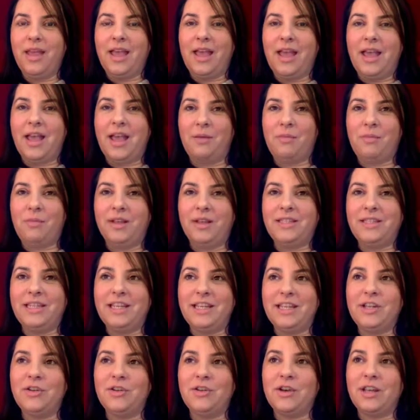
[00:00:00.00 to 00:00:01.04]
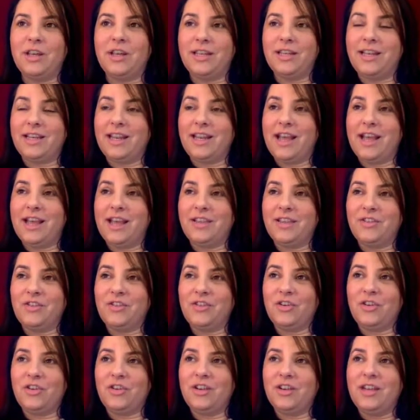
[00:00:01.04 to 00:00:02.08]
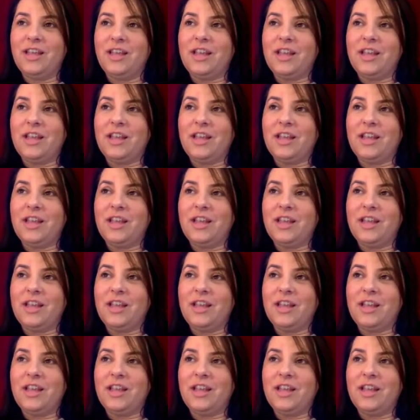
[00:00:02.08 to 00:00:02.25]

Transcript: I did look at it last year.